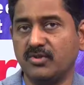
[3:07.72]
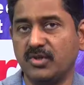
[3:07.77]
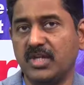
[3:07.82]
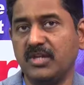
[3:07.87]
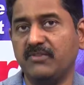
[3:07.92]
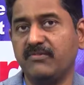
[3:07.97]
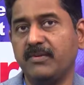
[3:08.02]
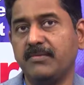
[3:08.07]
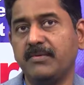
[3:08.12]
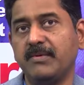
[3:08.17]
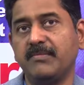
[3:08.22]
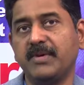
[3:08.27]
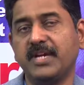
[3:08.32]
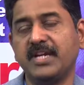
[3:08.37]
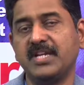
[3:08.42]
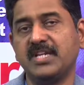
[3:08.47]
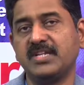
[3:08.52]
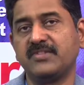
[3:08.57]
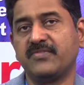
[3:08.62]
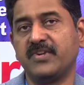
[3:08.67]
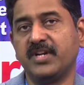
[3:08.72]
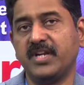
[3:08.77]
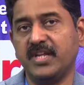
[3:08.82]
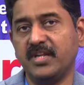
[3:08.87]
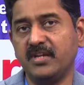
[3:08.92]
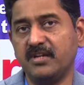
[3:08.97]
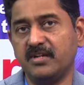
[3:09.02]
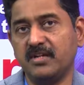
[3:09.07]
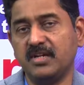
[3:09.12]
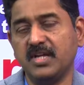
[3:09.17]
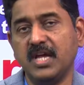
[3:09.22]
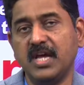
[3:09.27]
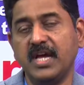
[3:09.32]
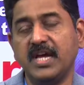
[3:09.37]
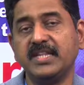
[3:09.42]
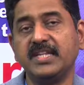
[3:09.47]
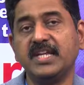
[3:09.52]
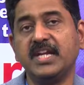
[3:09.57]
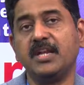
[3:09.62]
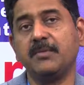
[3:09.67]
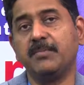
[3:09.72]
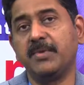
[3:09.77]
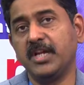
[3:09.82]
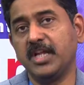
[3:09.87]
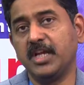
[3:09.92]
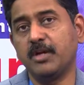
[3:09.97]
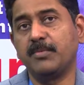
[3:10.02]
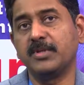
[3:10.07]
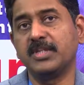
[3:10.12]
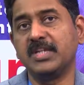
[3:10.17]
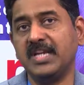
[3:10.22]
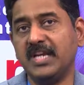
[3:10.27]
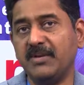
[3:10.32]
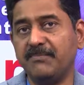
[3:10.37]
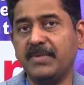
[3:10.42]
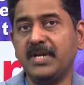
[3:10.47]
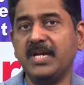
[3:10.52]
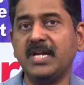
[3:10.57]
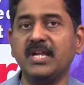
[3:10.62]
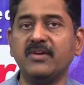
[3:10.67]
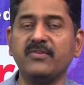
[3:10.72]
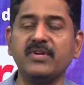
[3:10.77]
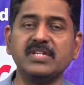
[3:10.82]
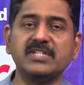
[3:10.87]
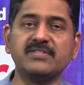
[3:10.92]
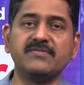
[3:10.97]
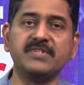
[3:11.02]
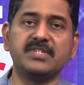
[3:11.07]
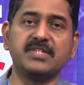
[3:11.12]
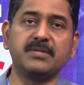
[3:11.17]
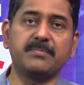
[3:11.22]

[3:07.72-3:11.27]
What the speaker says: give them at least for 1 year. And then depending upon the lipid levels which the